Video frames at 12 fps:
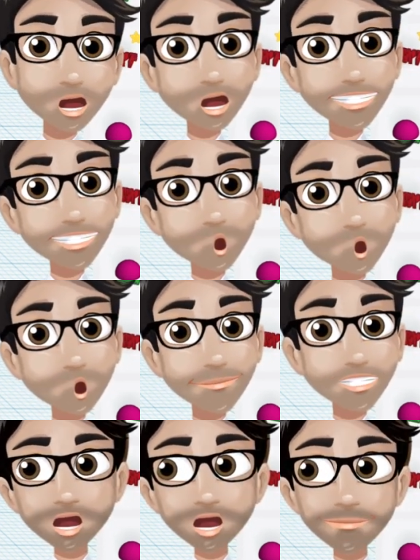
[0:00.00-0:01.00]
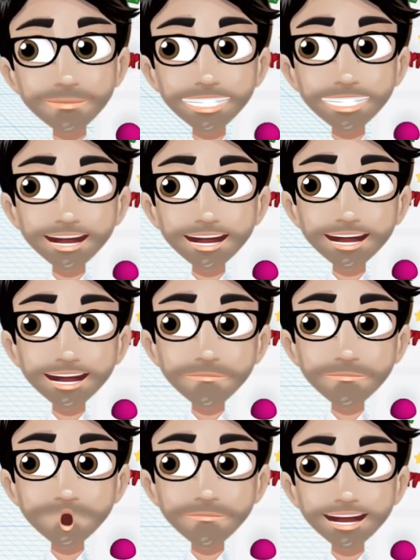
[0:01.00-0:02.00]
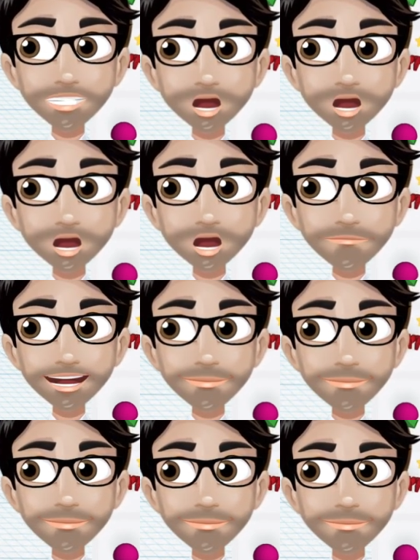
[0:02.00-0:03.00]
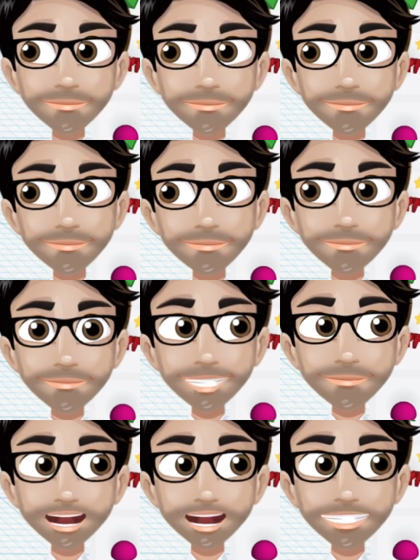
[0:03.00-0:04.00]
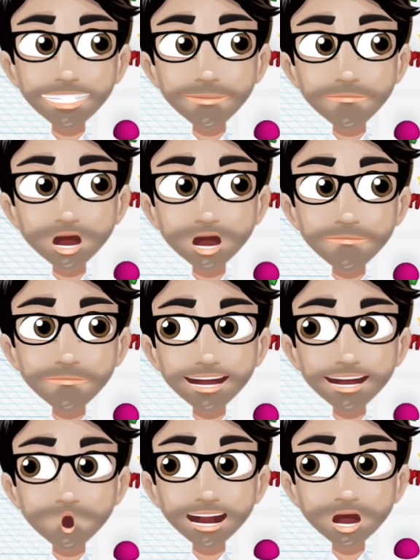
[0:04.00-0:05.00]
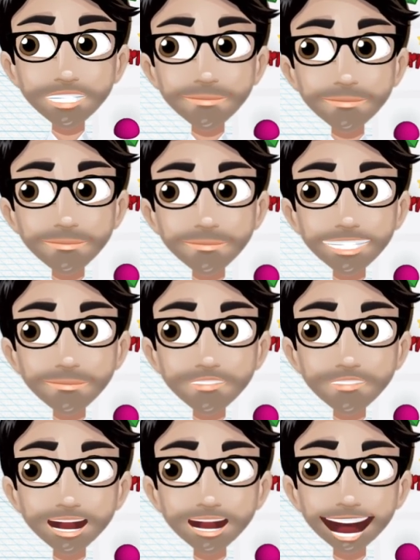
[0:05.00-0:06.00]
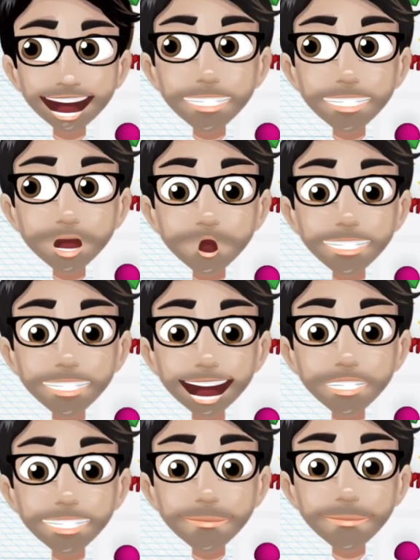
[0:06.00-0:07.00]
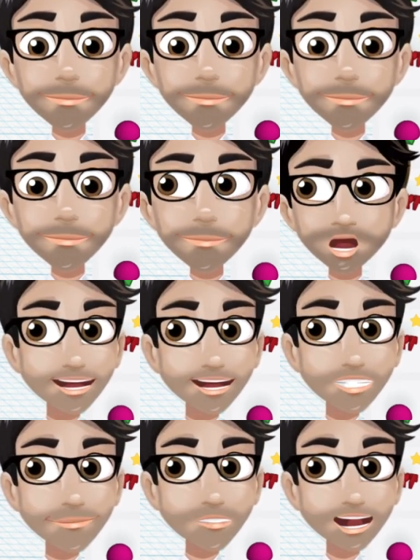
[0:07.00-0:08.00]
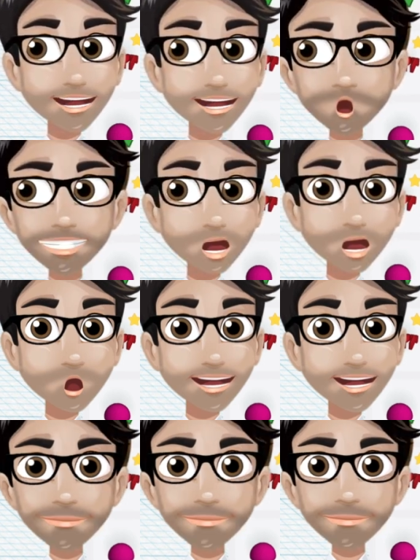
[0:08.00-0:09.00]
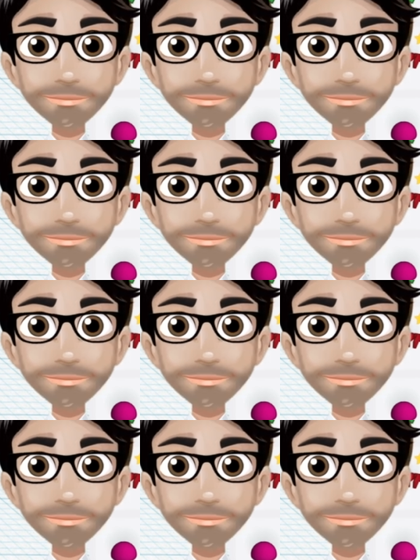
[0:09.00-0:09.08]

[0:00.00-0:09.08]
Actually, I'm going to go past 90. Let me zoom in here. I can get a better view of this just a little bit because right now it's, I think it's off by 11 degrees.